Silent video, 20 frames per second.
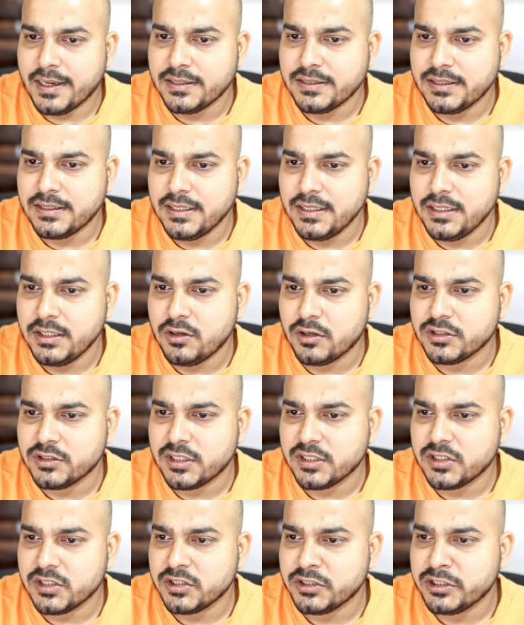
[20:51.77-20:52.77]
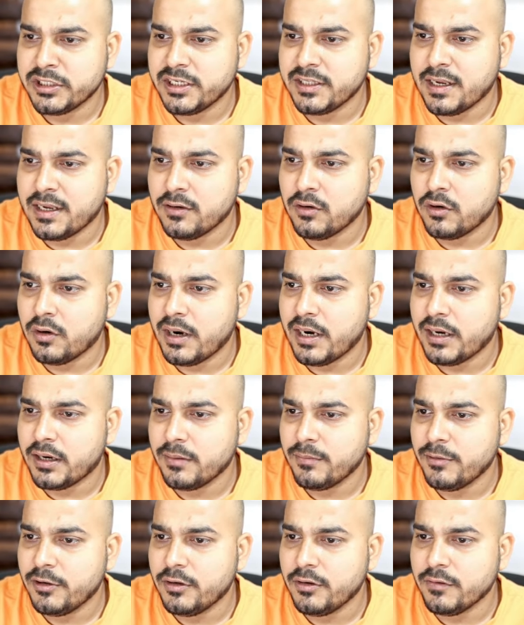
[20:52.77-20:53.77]
st.session shares have no
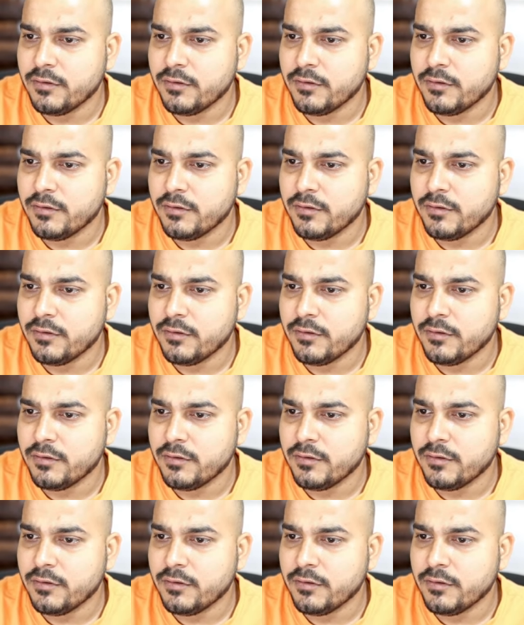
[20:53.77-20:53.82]
attribute.